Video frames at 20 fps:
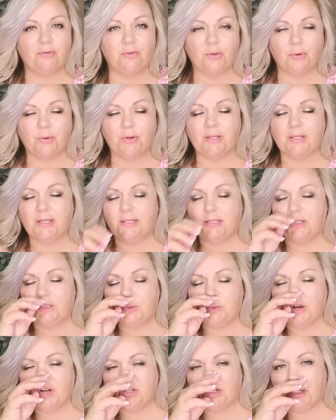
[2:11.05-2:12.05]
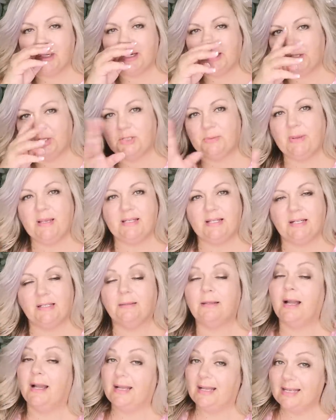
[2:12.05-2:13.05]
and throw it in the dishwasher, and it just makes it,
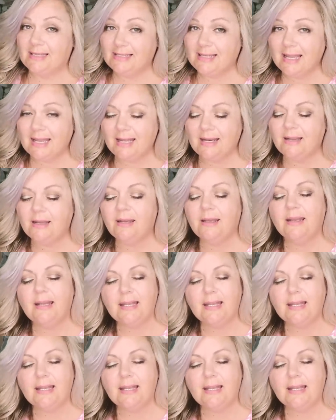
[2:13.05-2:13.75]
like I said,